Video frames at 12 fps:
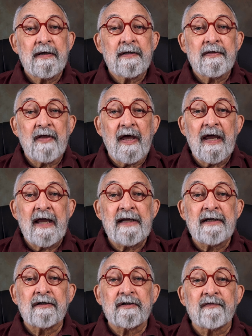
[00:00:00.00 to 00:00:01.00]
The
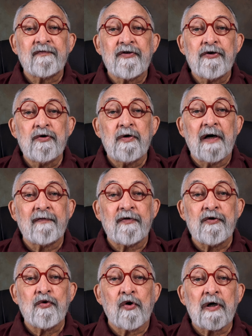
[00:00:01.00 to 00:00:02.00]
angle of view of a
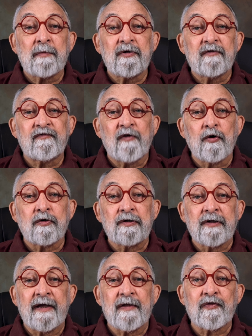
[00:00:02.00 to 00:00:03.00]
normal focal
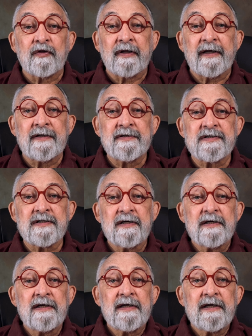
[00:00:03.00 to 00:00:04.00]
length lens
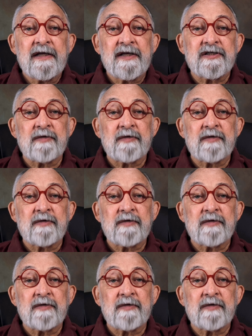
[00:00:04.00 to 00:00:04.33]
is